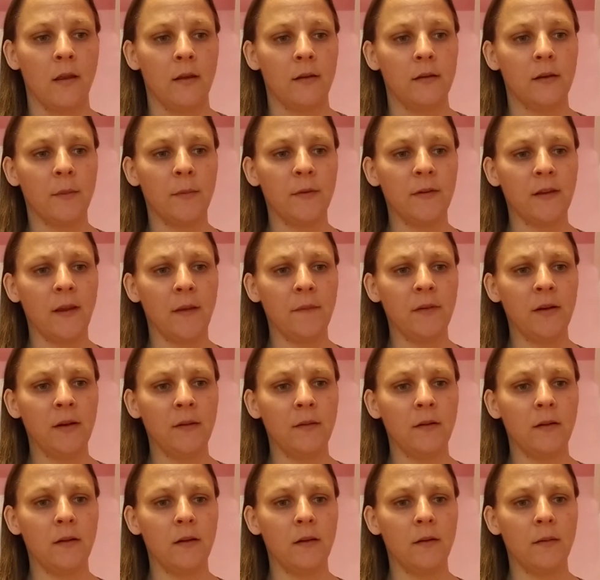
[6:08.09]
Number seven
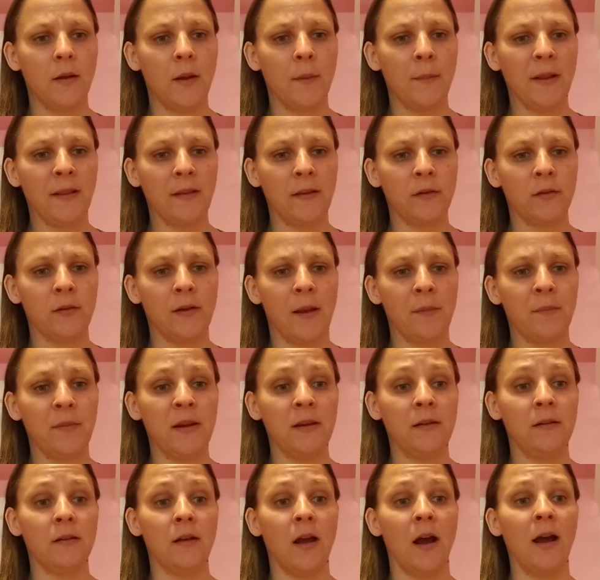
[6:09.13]
on my list would have to
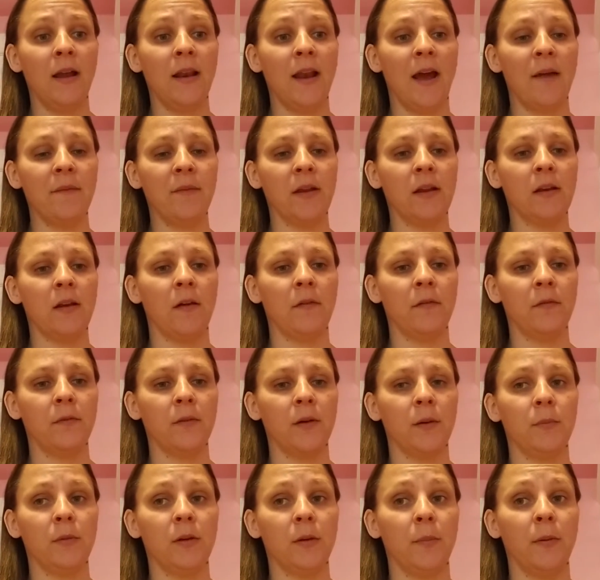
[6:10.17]
be not having enough
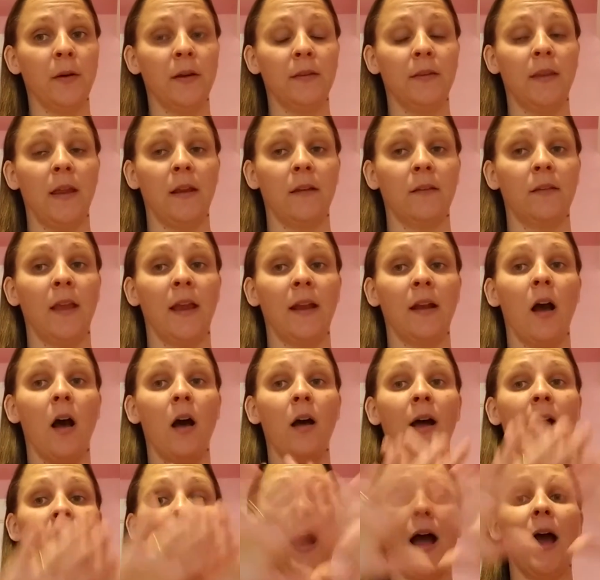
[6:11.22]
room to put things.
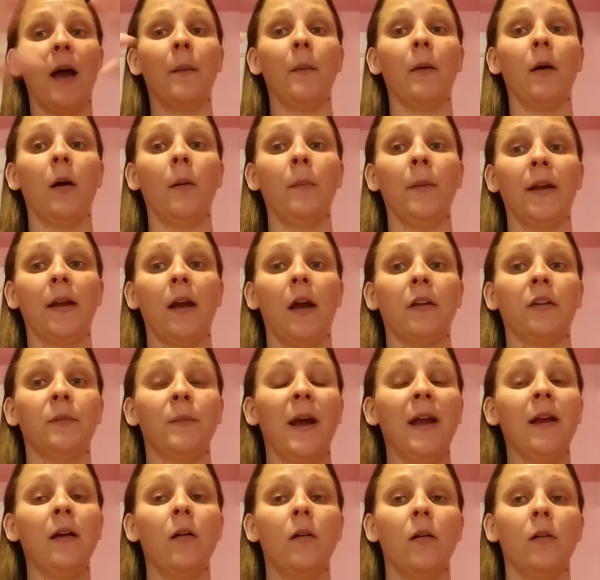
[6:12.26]
Oh my gosh,
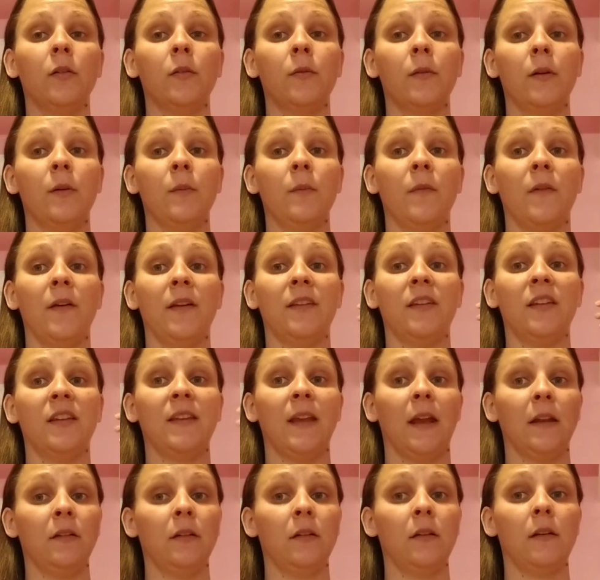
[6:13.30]
my old room was
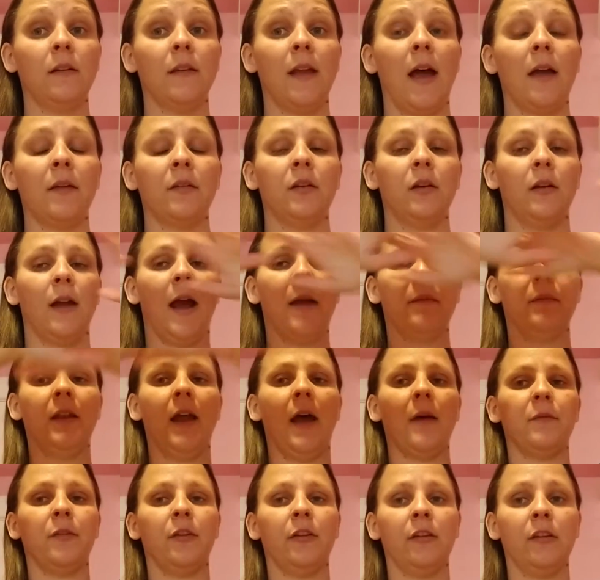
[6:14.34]
such a disaster. I would
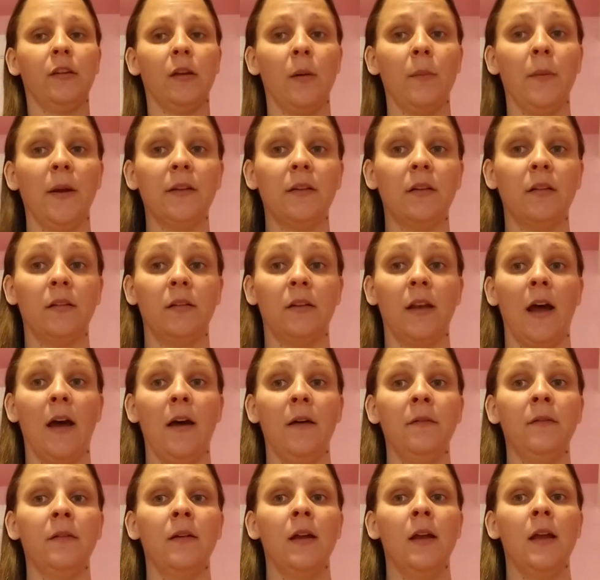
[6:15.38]
have so much
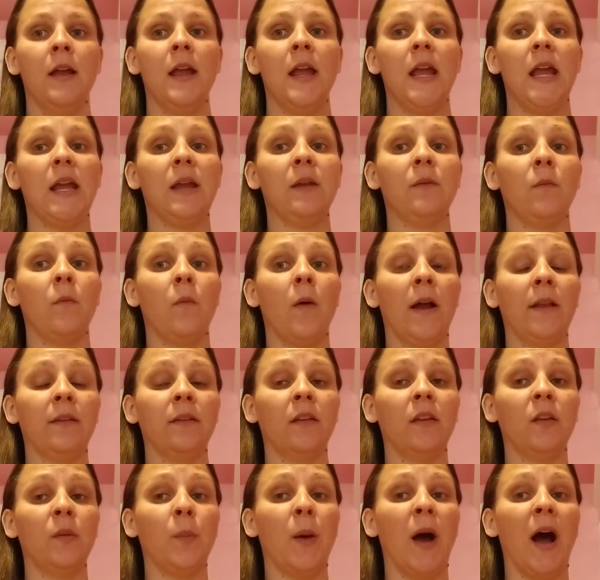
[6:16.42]
stuff in one
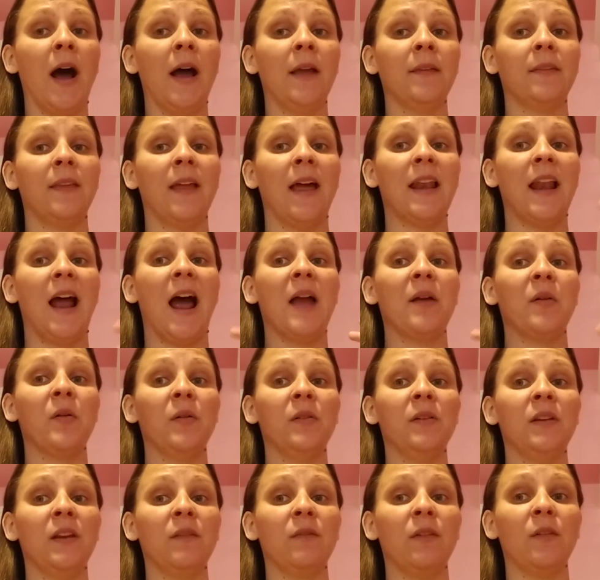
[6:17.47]
spot that I
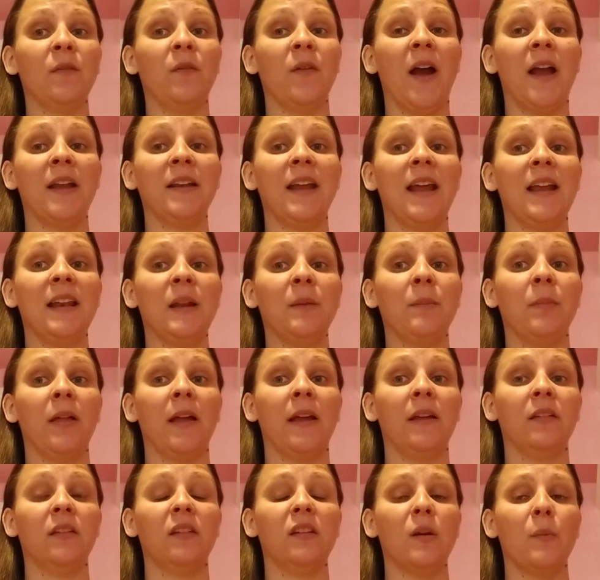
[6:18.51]
couldn't even find any
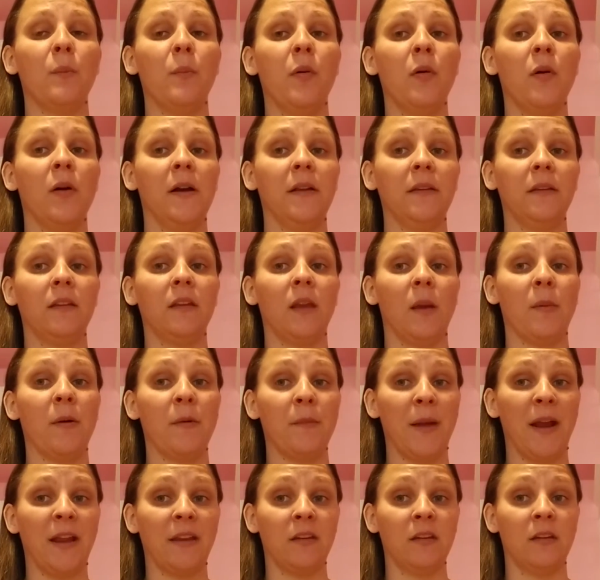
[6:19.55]
place to put some of
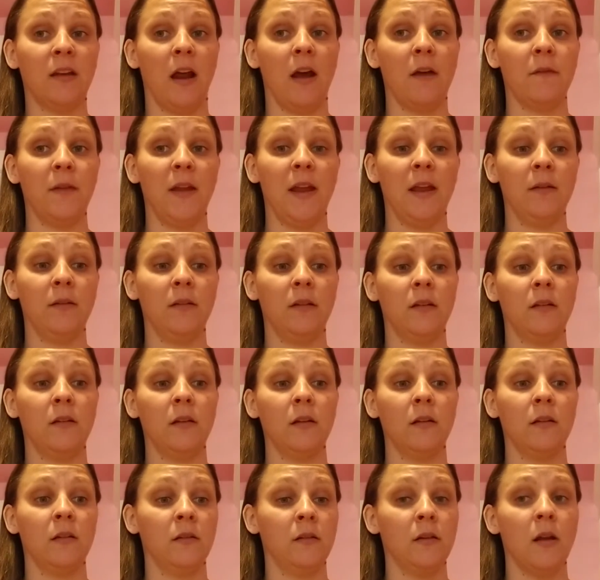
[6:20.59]
my stuff. It's
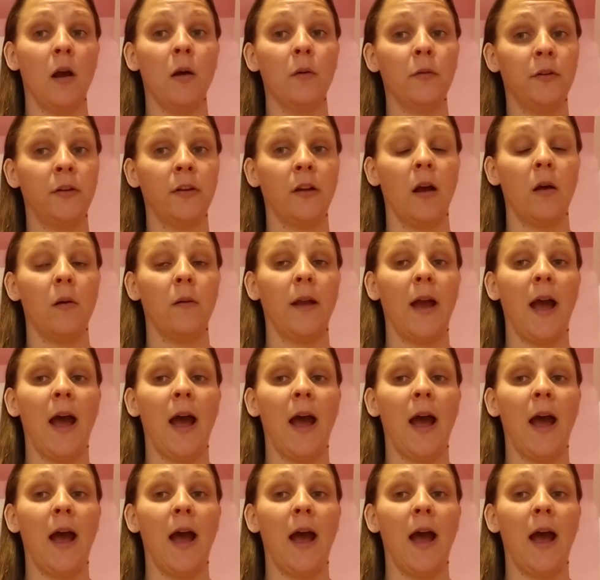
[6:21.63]
just no joke.